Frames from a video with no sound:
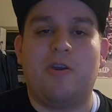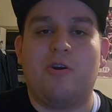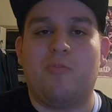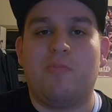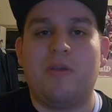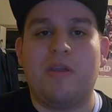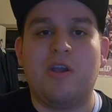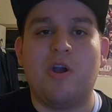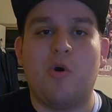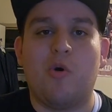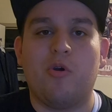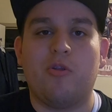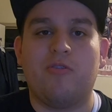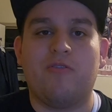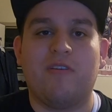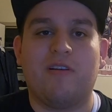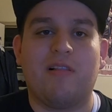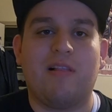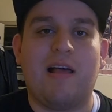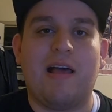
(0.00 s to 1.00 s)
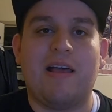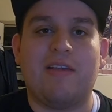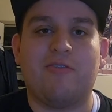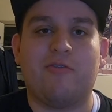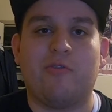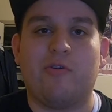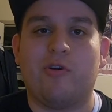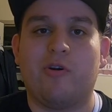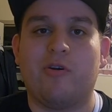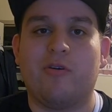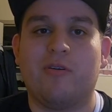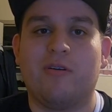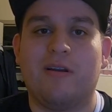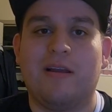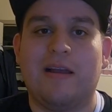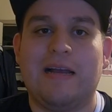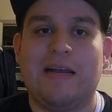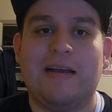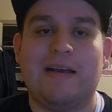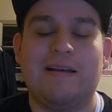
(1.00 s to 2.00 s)
be going to class for
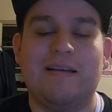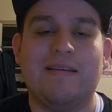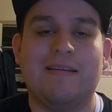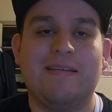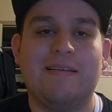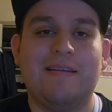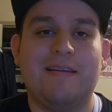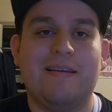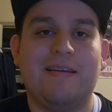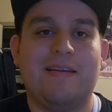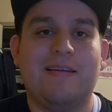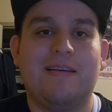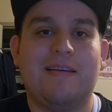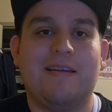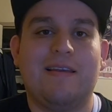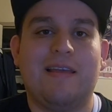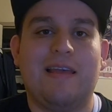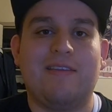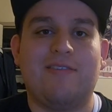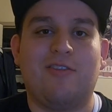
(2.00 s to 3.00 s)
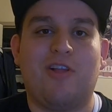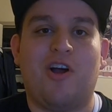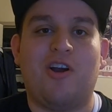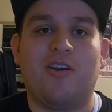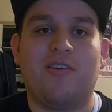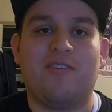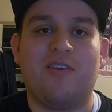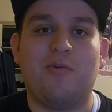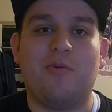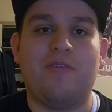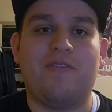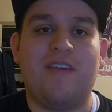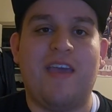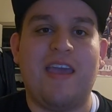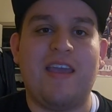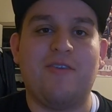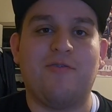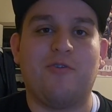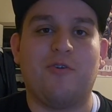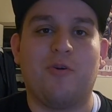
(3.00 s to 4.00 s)
as long as it would
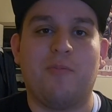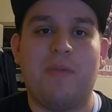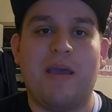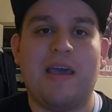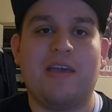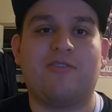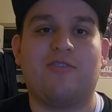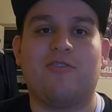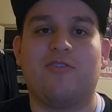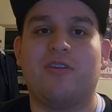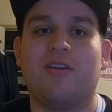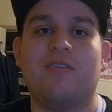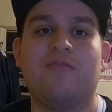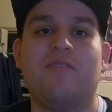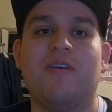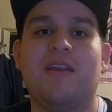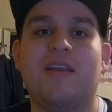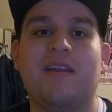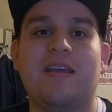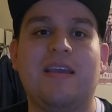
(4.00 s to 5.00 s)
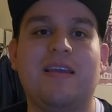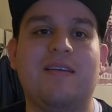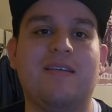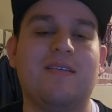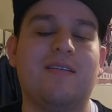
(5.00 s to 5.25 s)
take for a master's in divinity.